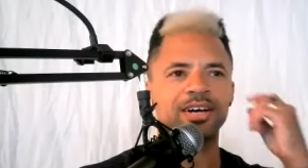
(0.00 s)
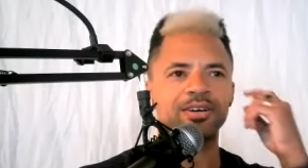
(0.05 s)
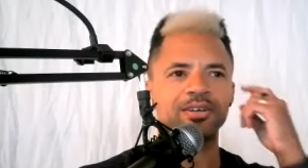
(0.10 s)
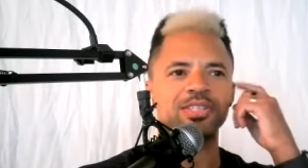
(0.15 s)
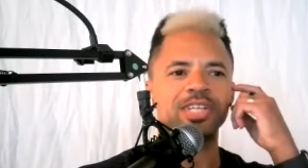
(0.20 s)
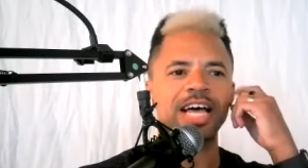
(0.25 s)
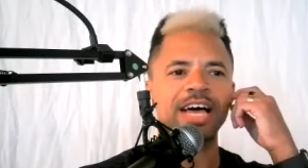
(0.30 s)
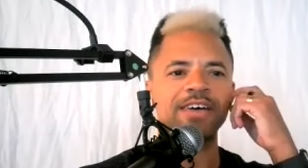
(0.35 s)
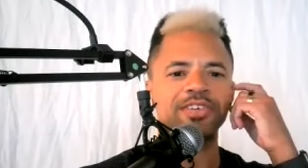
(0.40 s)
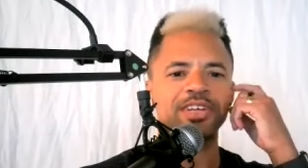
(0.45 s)
I
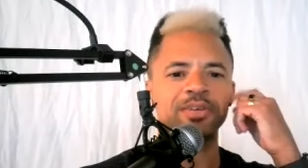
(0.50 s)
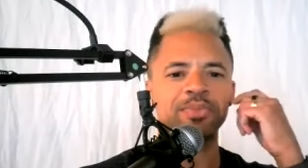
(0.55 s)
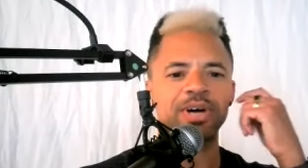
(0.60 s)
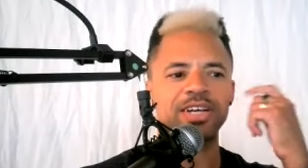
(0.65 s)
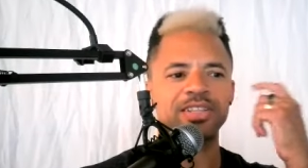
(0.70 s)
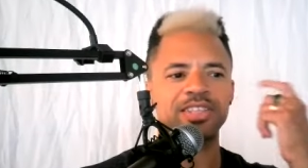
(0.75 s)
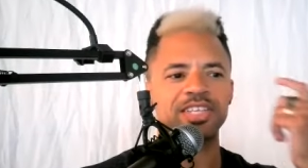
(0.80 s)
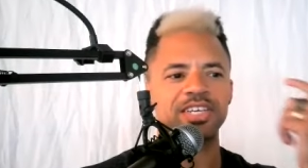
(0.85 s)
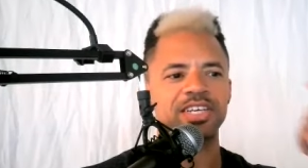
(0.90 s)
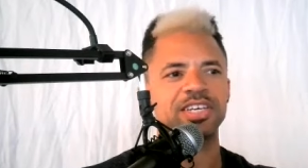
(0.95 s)
was laughing
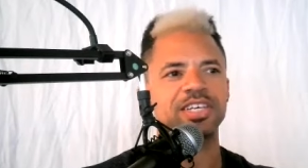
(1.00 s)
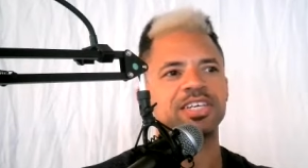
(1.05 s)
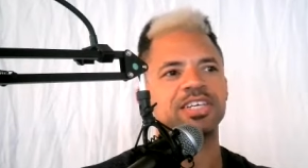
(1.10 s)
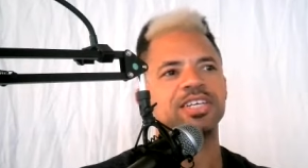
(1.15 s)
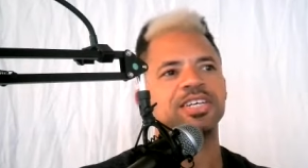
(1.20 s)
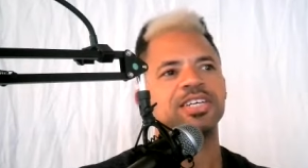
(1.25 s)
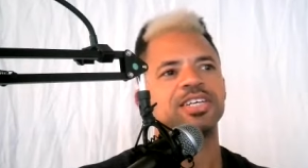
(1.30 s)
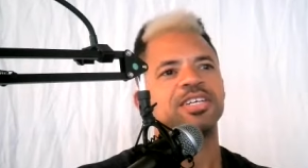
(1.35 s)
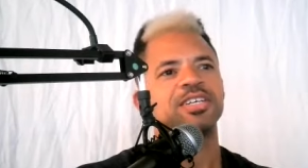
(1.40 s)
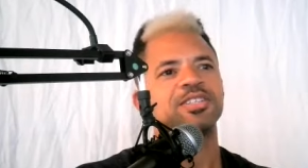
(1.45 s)
about the
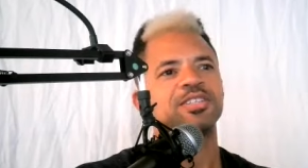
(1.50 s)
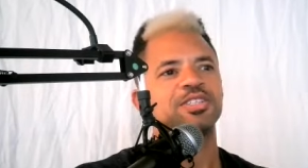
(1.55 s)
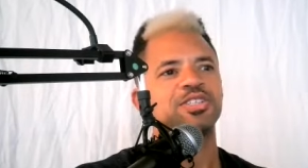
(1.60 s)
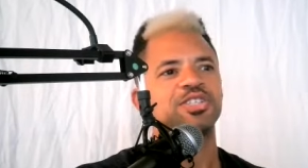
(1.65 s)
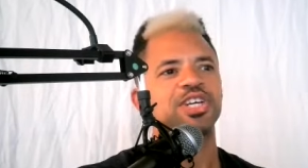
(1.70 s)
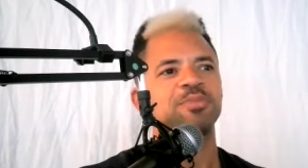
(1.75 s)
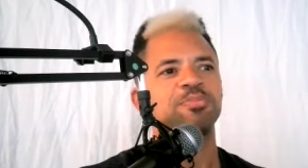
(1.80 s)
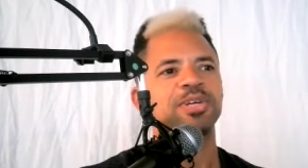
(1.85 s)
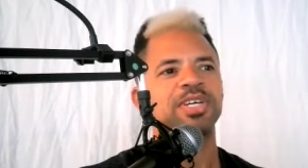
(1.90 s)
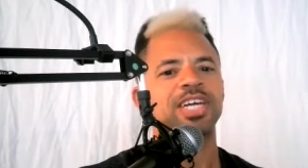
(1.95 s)
the
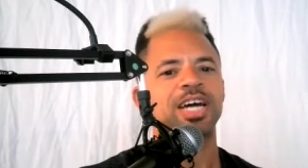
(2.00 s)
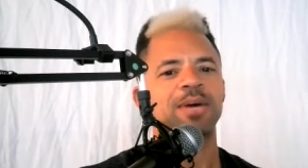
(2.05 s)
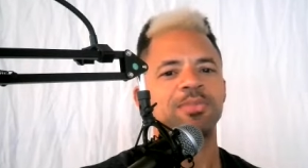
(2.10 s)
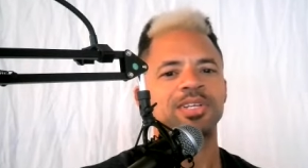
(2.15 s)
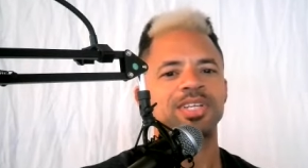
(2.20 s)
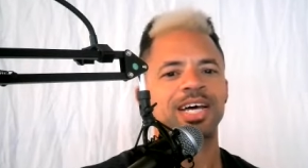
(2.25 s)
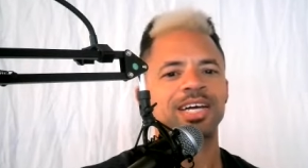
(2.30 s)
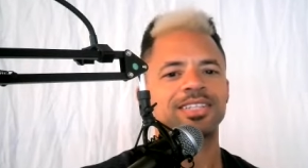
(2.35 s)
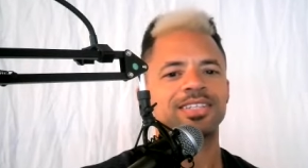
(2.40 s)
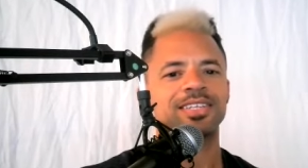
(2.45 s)
gym
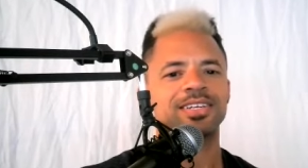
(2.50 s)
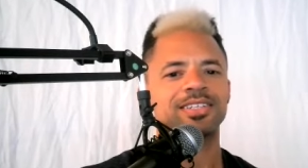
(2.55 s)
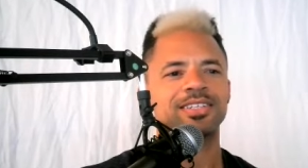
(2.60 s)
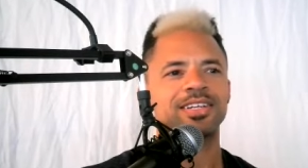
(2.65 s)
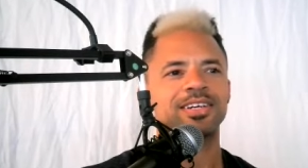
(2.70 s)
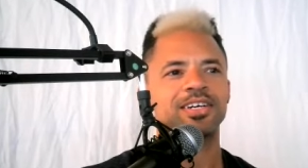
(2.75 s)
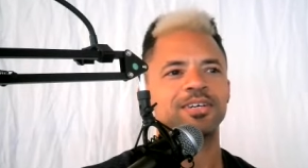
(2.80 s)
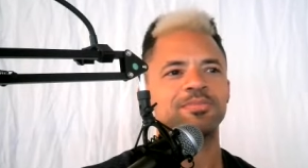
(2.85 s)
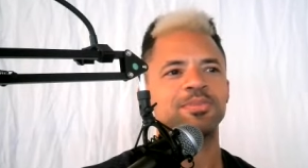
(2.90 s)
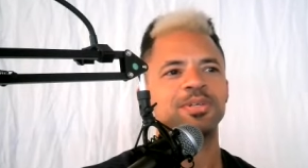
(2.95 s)
becoming like the
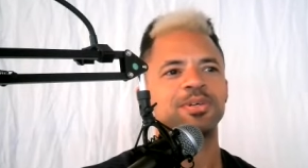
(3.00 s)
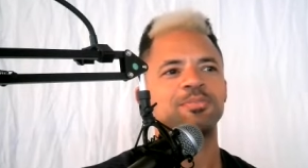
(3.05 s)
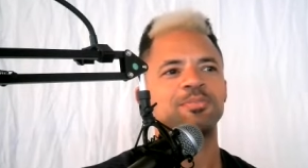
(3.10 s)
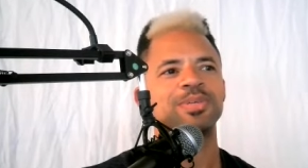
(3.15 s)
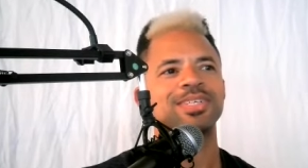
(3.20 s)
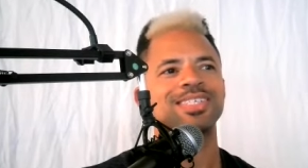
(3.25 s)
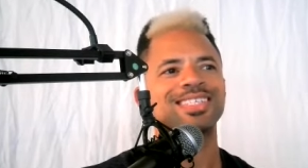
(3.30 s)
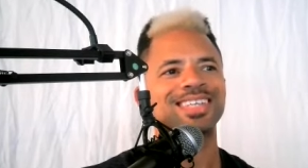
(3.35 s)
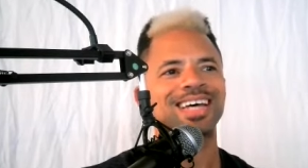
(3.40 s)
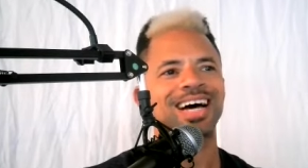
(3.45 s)
club.
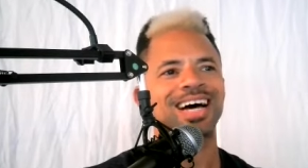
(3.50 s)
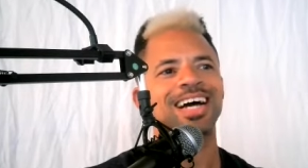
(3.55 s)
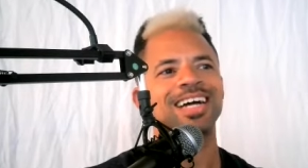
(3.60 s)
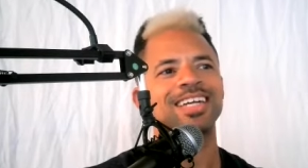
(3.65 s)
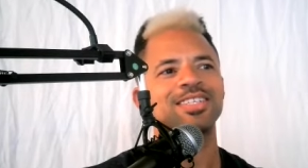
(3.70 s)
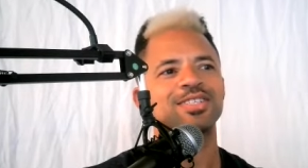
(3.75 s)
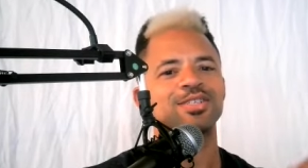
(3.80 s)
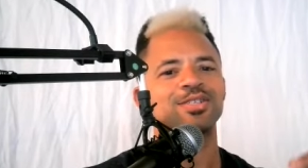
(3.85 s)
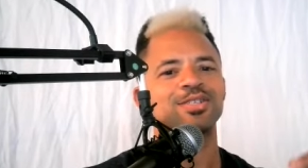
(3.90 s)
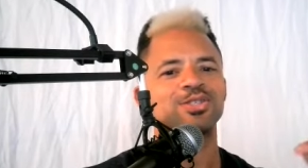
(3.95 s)

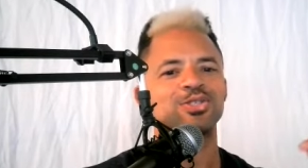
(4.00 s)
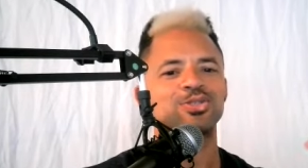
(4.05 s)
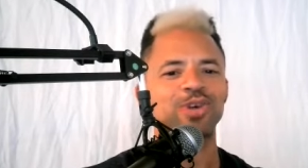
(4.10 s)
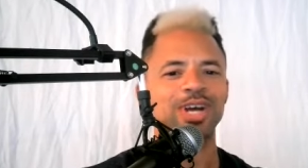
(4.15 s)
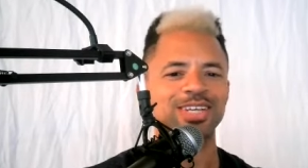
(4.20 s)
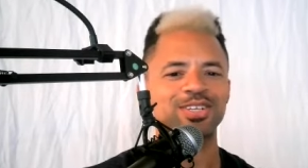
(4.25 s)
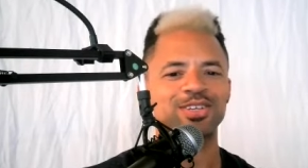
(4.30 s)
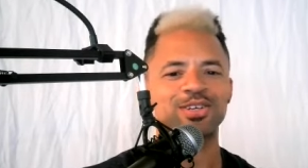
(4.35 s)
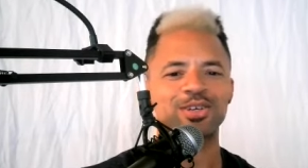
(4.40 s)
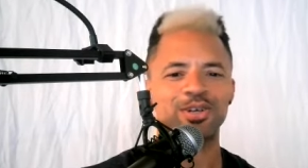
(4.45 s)
Besides the
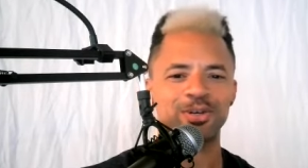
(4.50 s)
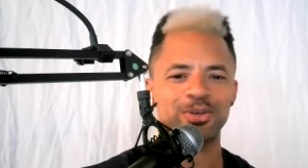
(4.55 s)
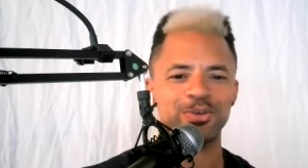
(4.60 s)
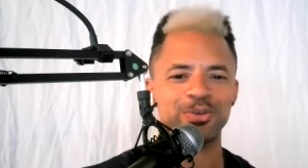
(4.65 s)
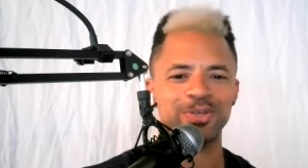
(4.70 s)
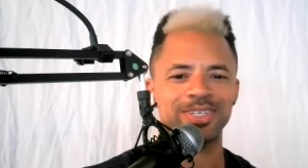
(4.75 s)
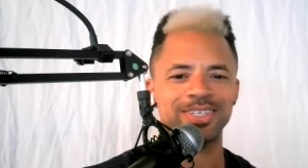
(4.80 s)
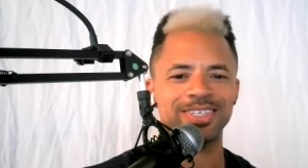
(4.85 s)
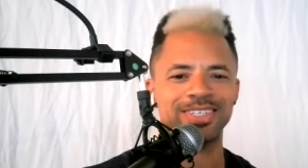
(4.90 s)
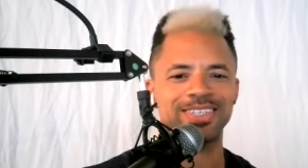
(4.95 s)
dress
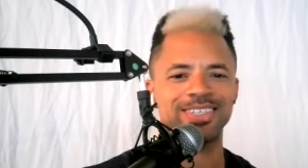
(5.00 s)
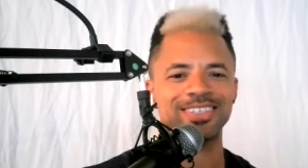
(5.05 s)
code,